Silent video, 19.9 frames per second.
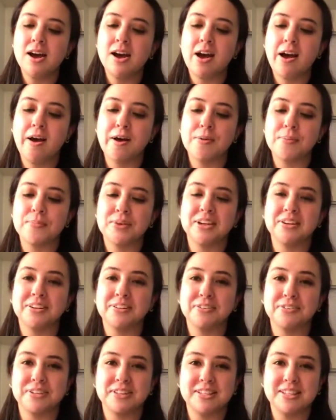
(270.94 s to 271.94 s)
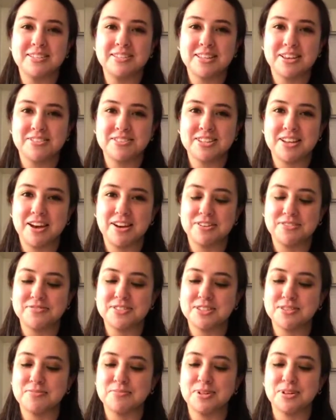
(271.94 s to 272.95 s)
Another one that sounds kind of
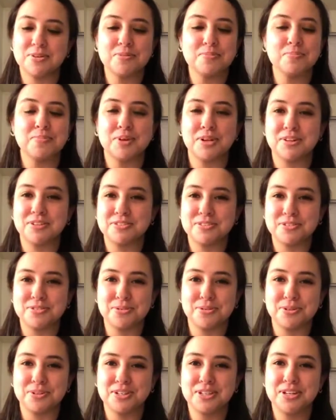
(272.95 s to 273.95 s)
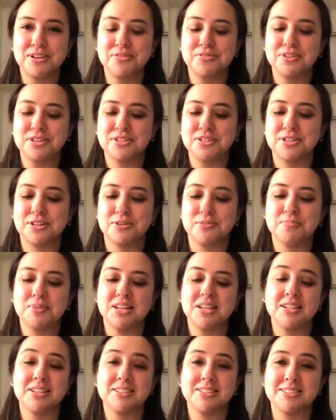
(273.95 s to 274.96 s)
similar but is a totally different
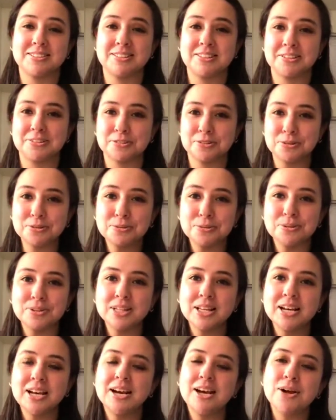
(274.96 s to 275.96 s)
terpene is linalool,